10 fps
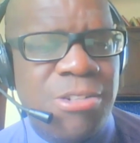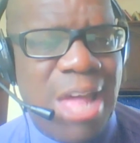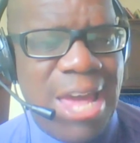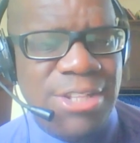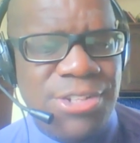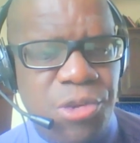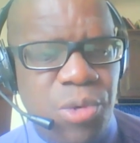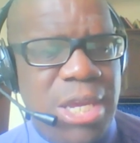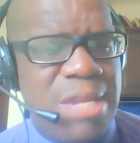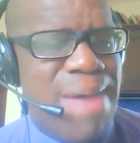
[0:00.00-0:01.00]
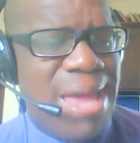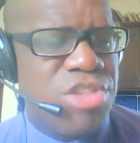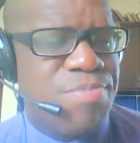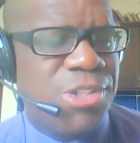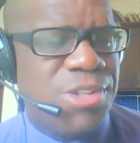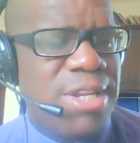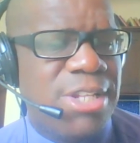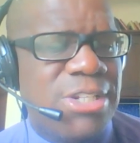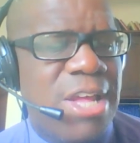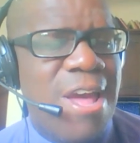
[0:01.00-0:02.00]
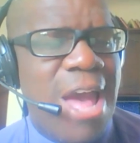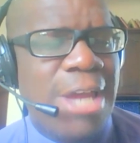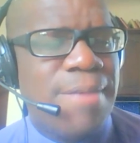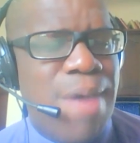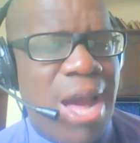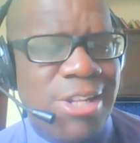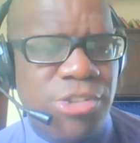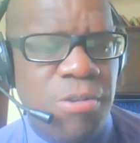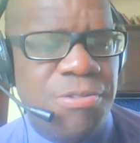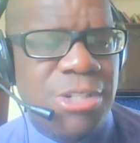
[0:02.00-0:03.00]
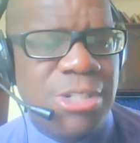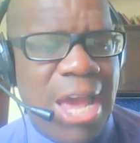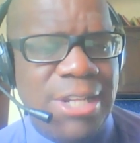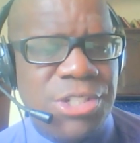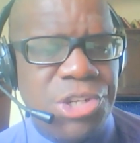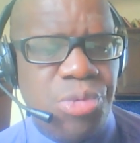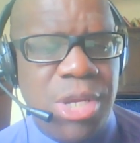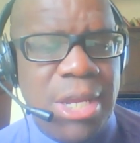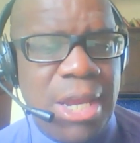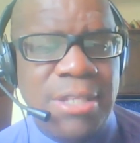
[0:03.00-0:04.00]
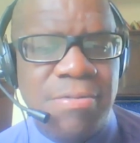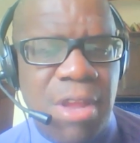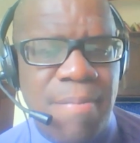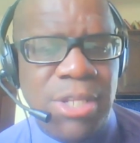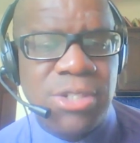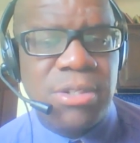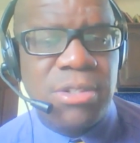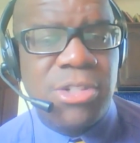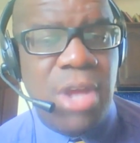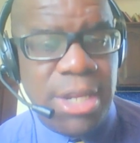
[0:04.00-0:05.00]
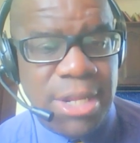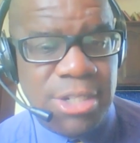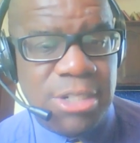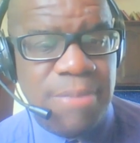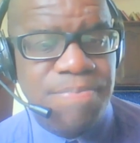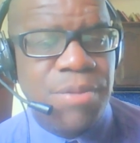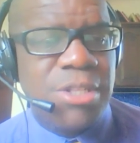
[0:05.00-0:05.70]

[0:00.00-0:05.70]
of Science degree in Management Studies and a Master of Science degree in Development Studies,